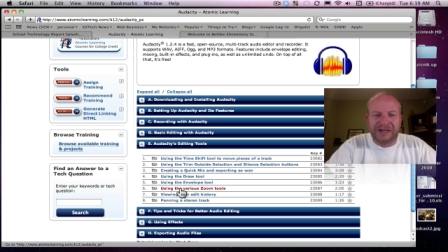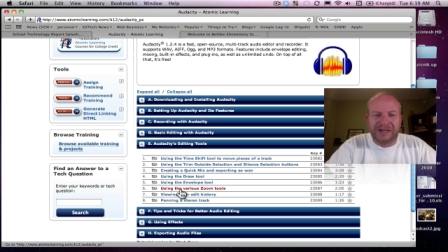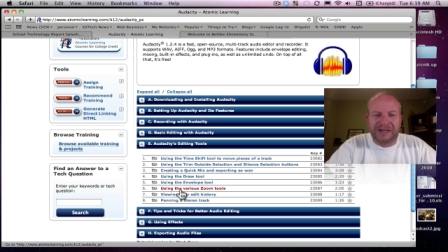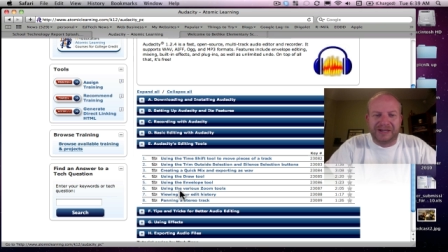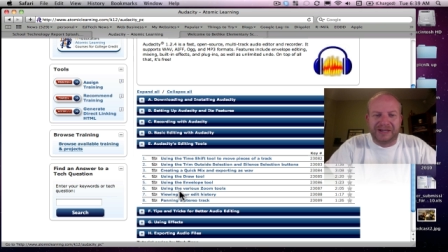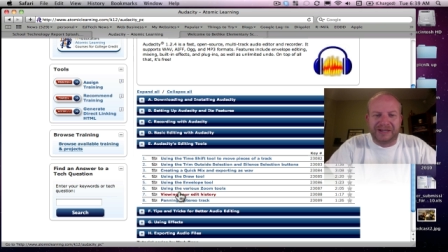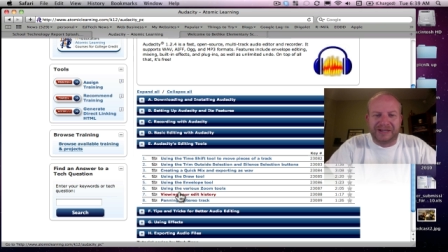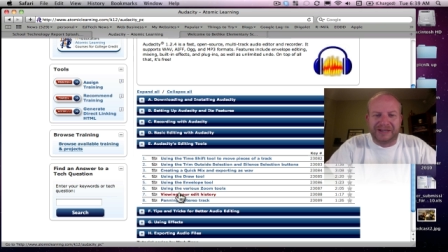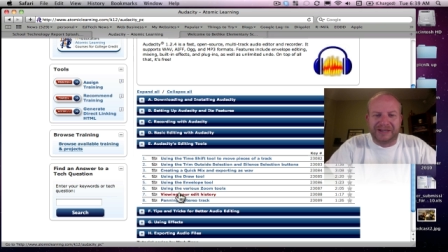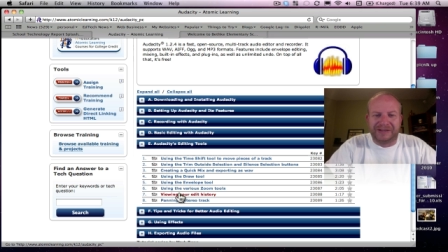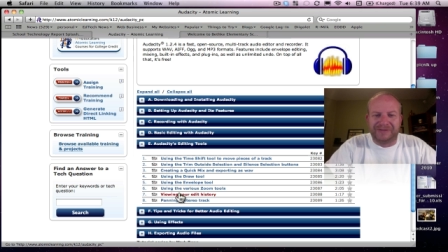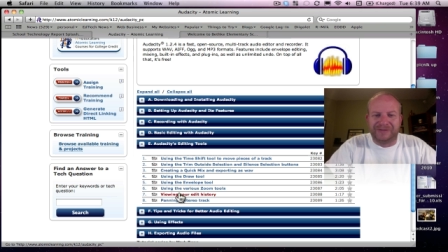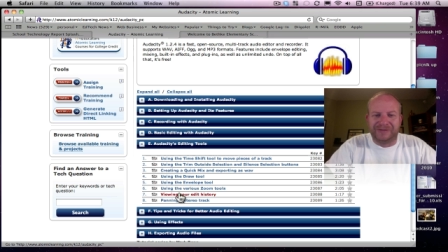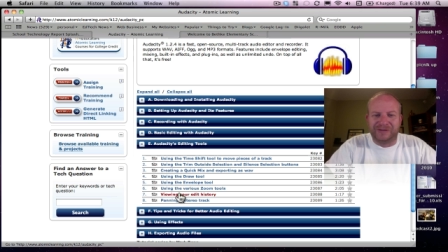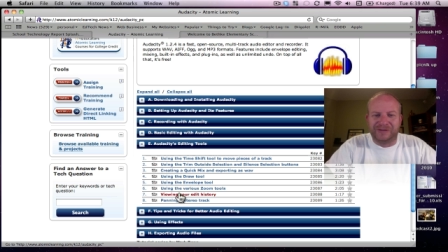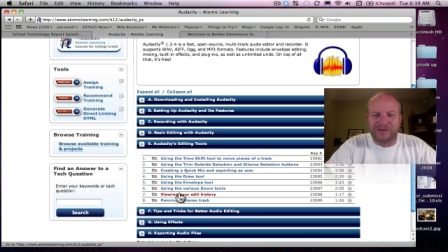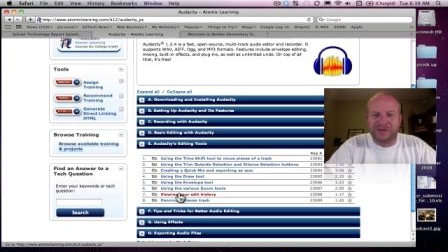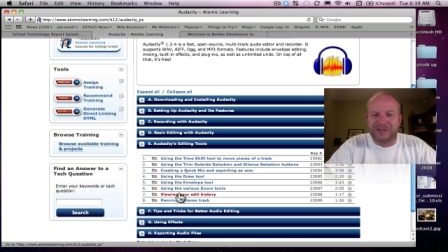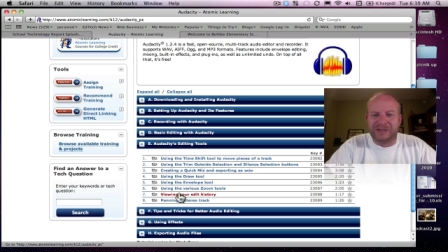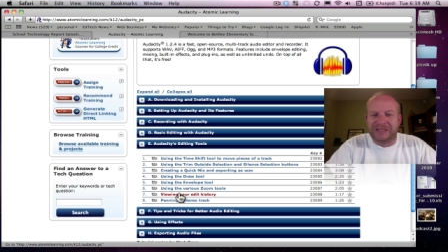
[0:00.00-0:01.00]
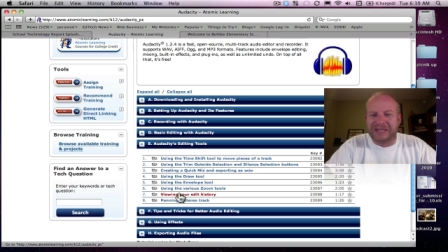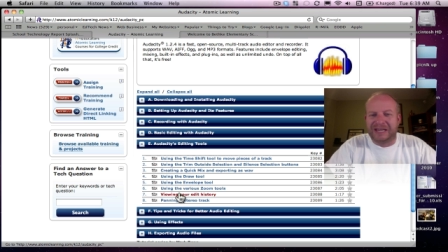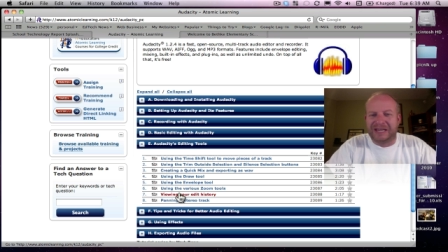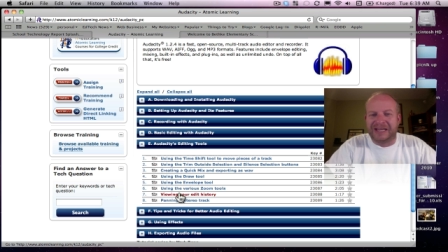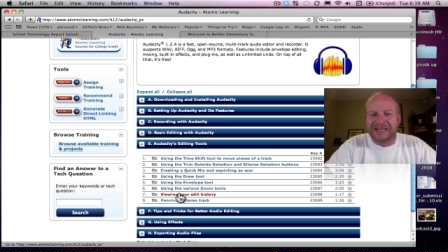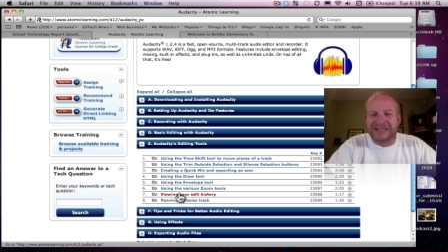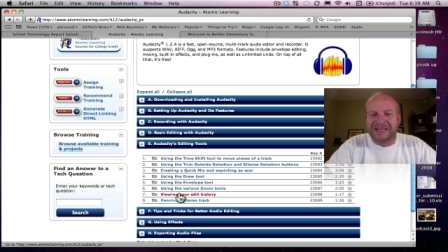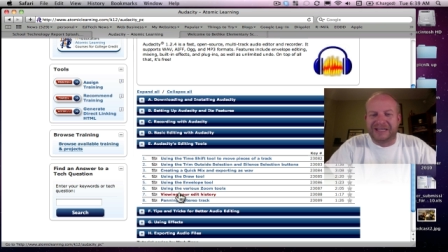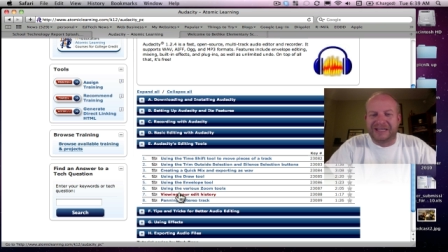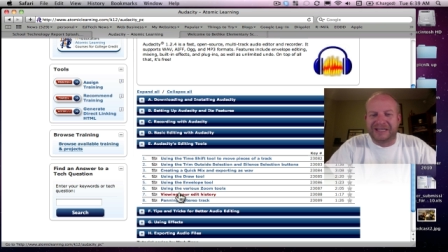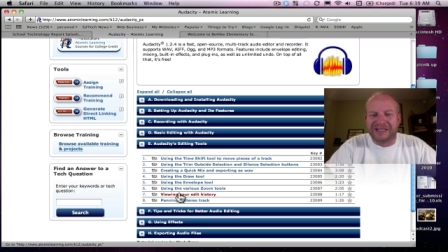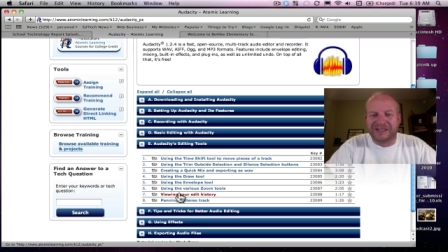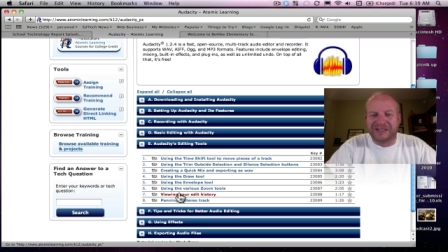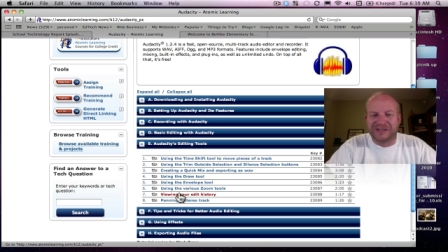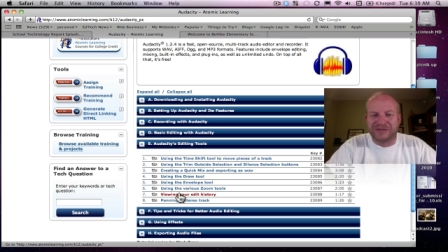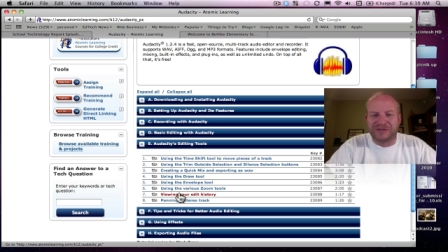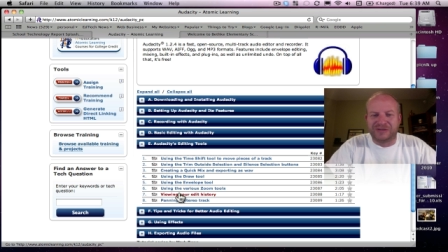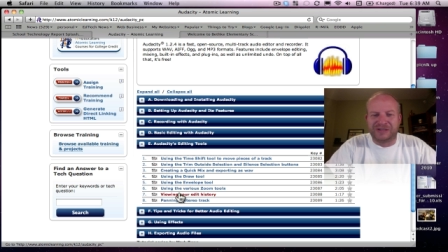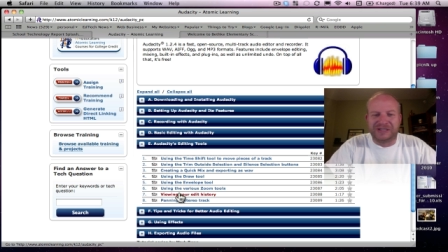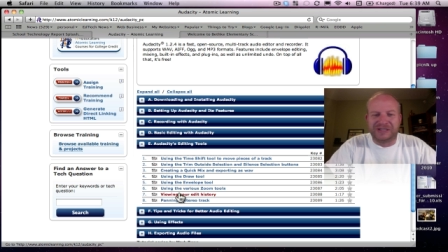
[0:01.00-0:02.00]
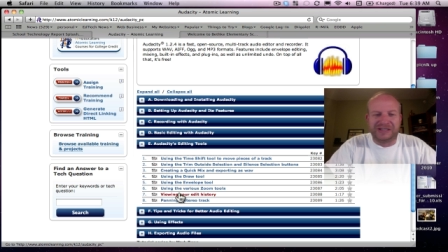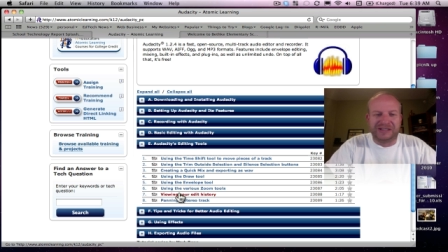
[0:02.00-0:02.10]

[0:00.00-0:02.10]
uh, viewing the edit history